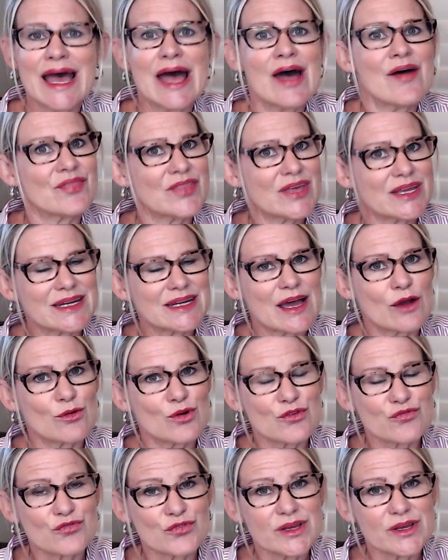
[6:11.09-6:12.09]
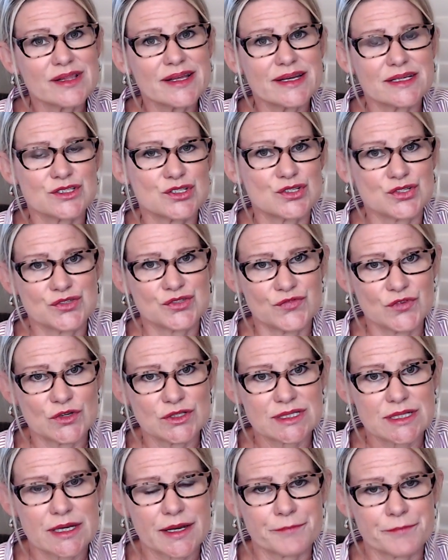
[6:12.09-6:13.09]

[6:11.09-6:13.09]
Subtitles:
that now are freelancers full-time.